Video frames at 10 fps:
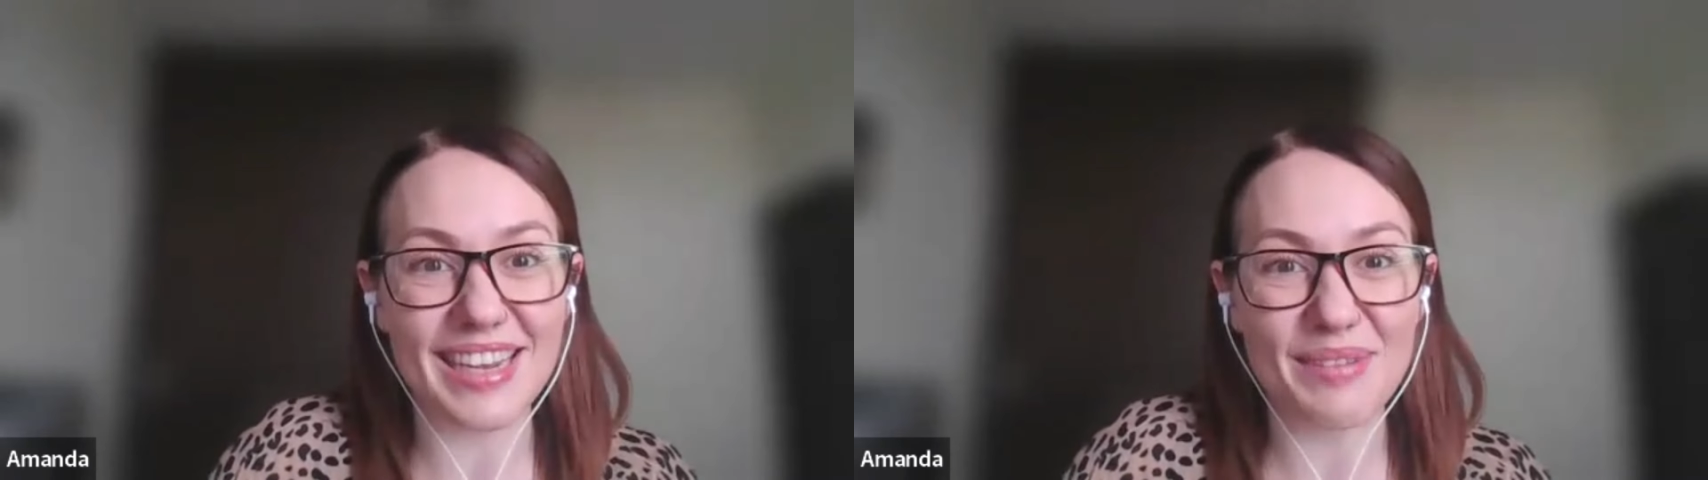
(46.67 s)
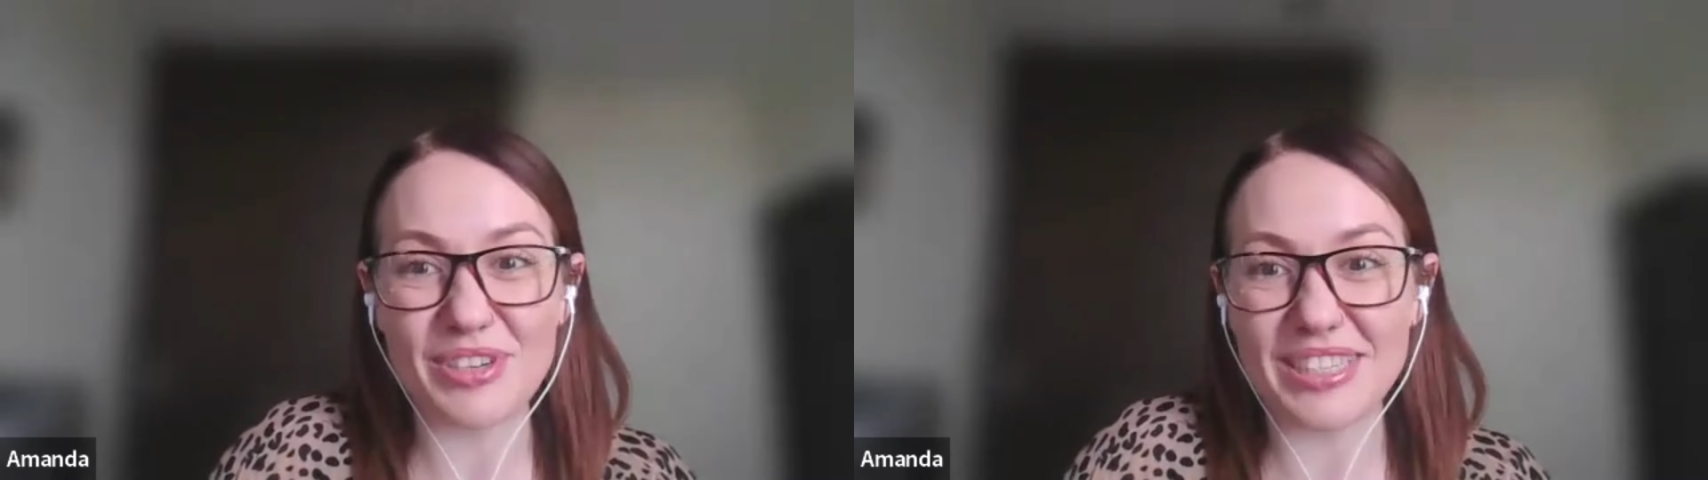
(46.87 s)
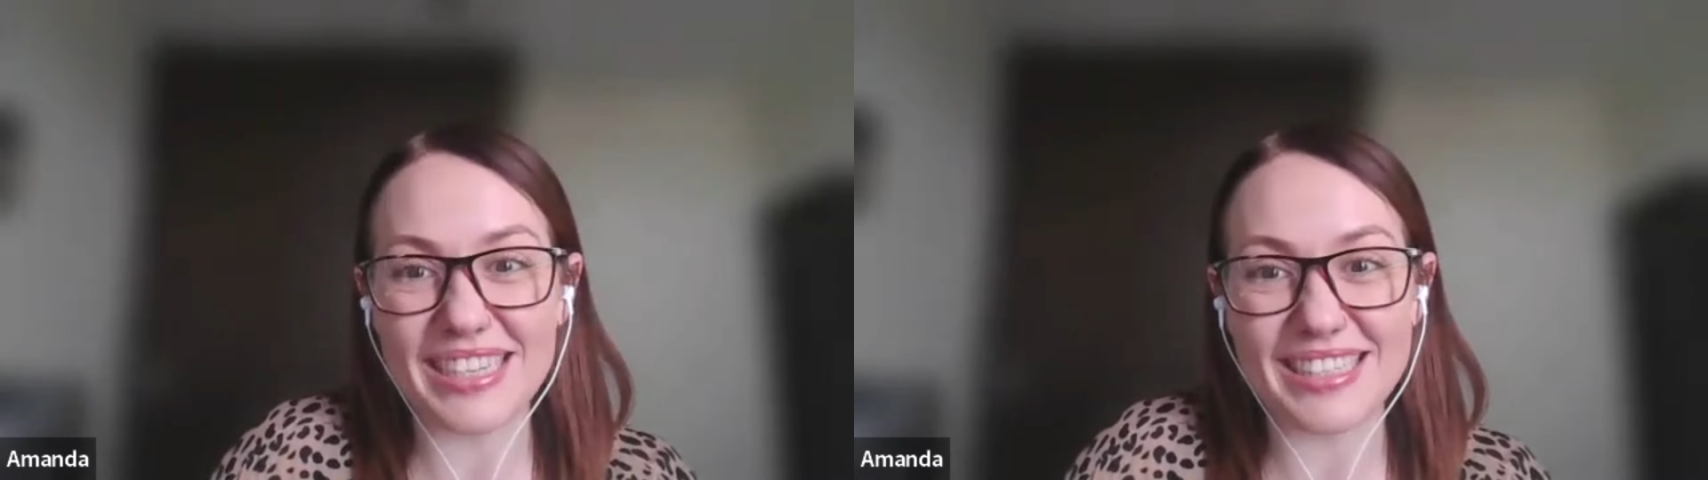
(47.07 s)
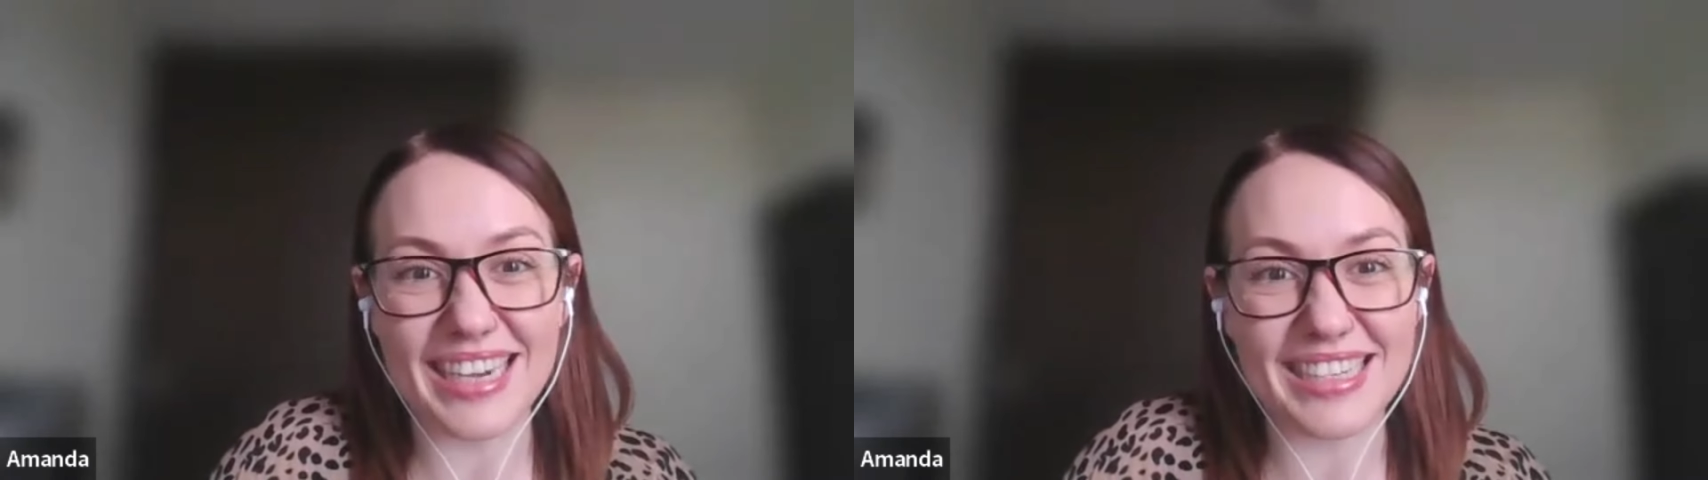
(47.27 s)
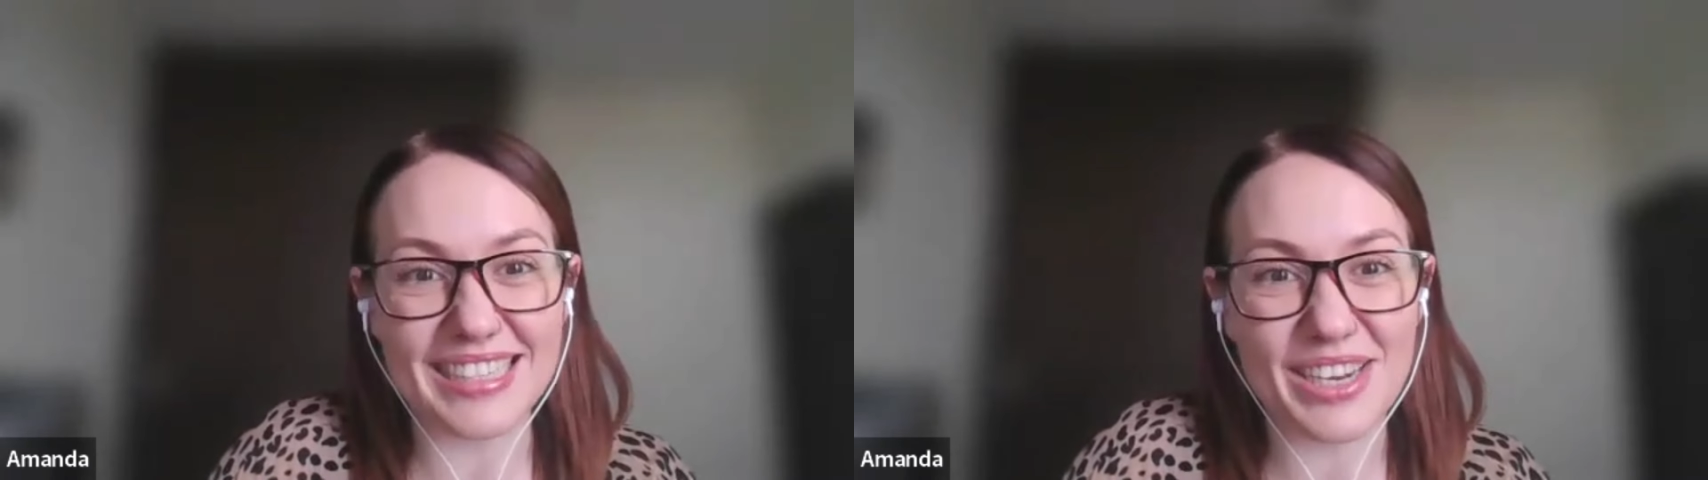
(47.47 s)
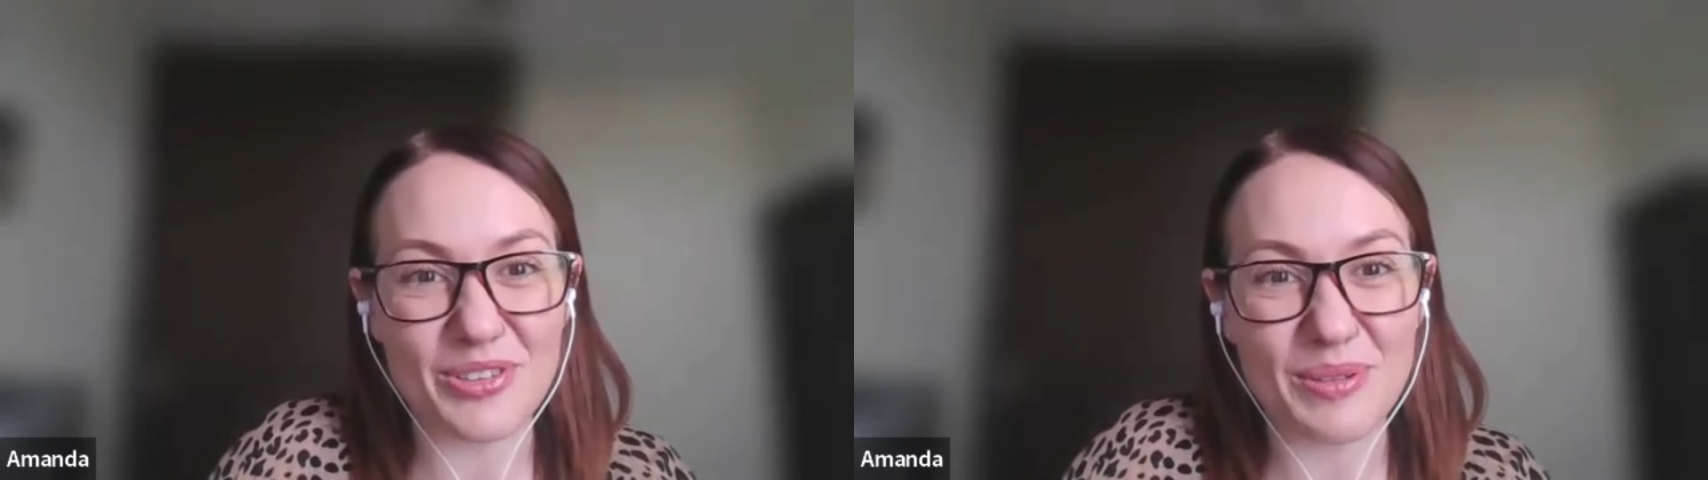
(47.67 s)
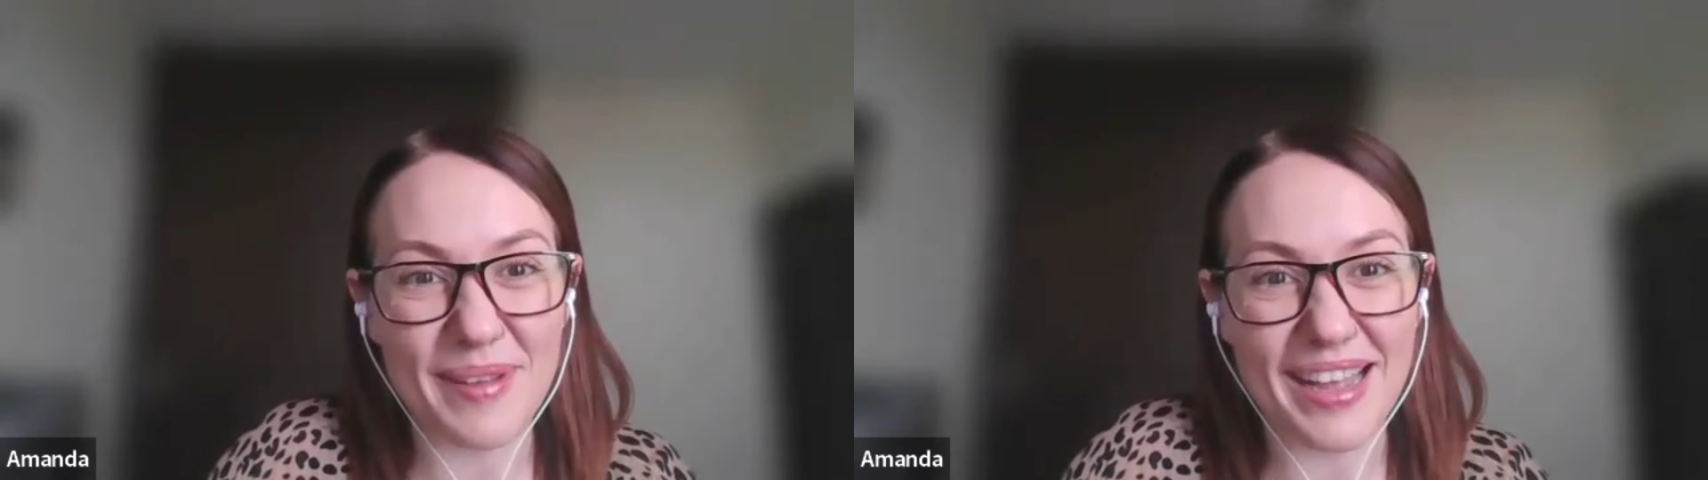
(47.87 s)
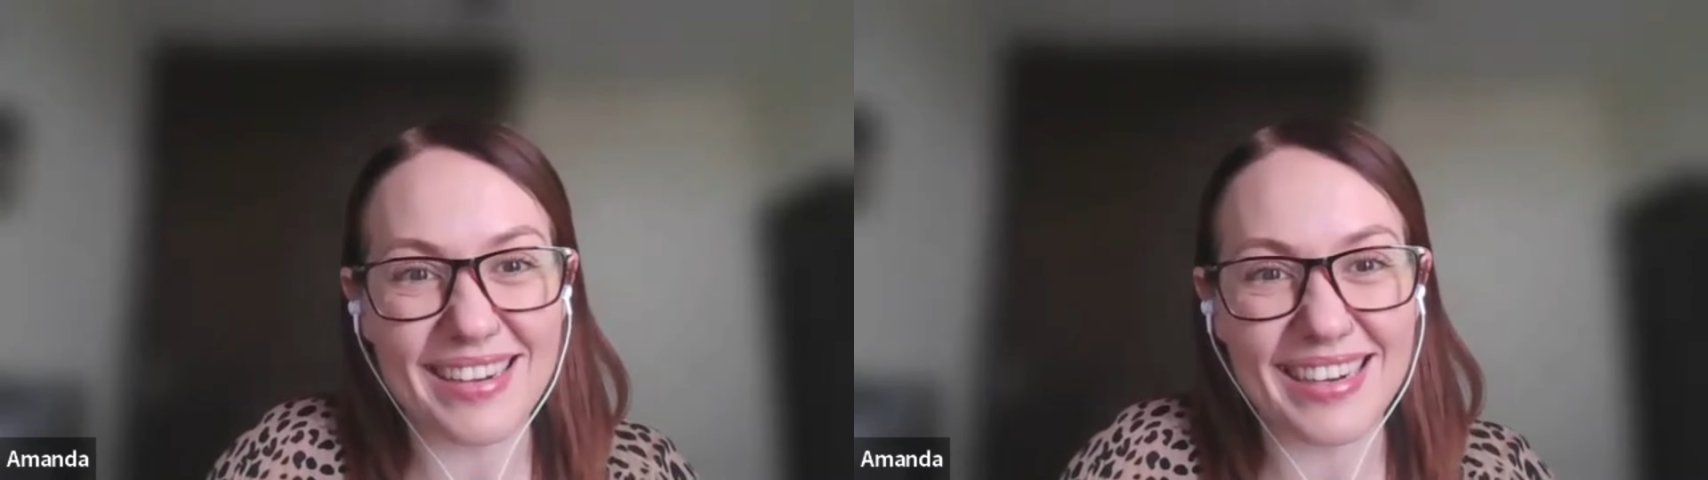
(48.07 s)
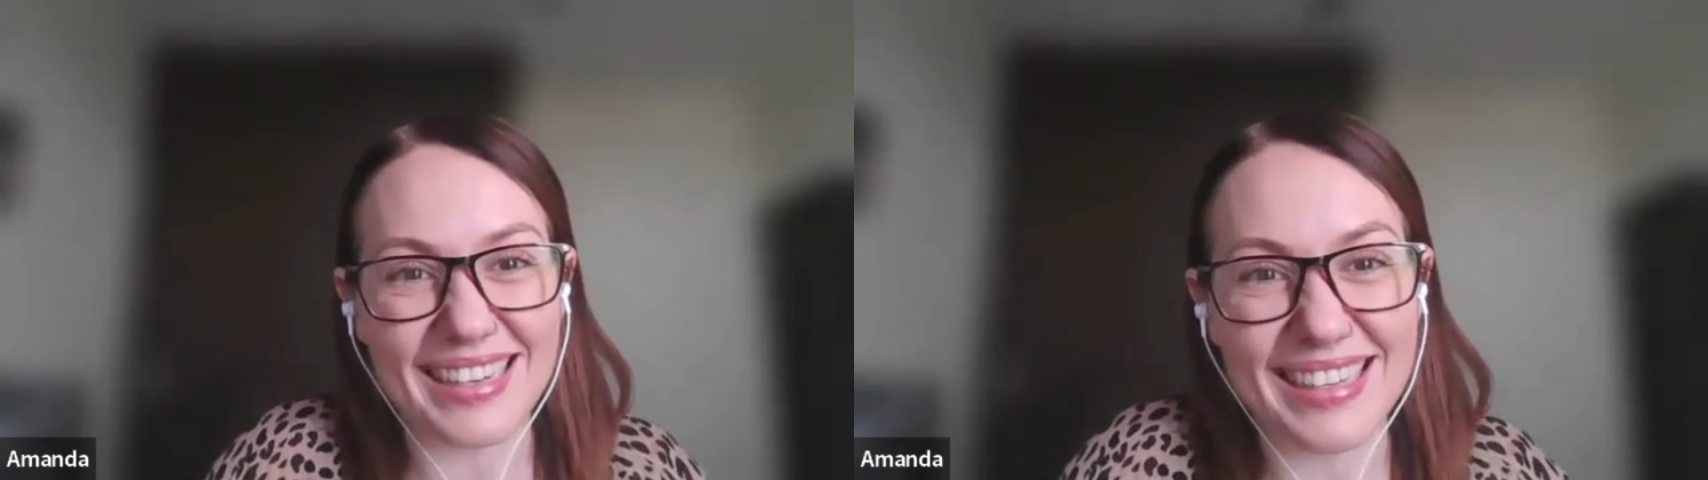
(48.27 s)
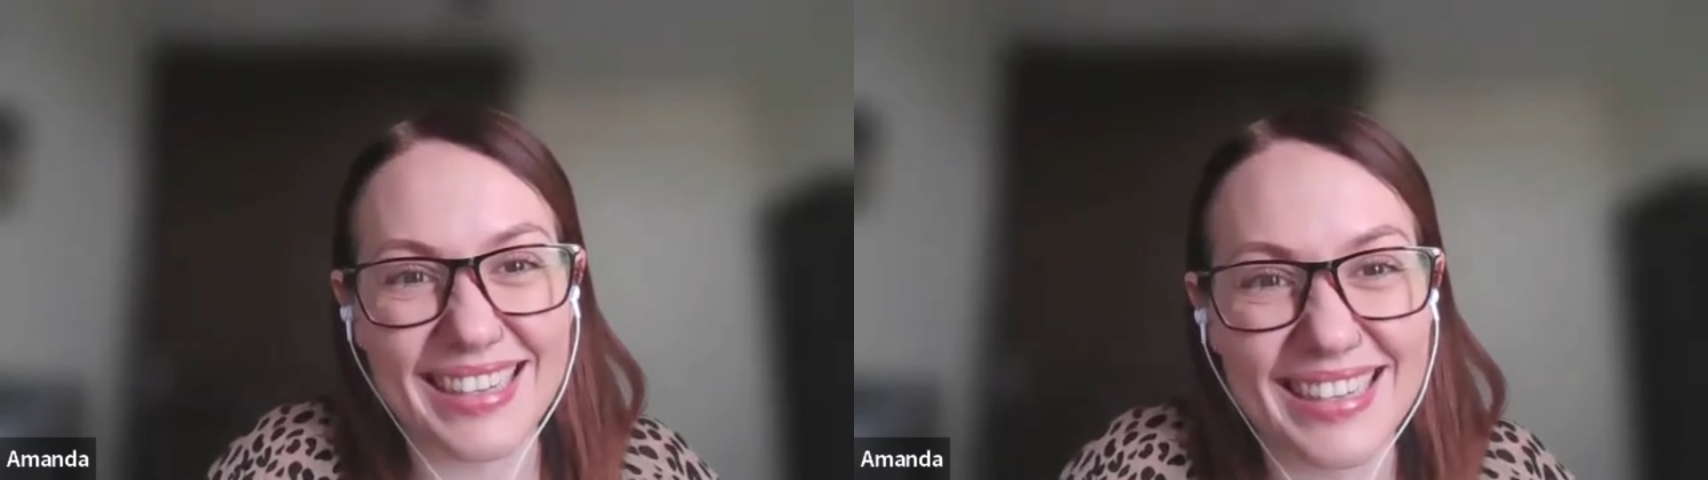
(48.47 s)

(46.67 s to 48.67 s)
I'm really excited to hear all about it.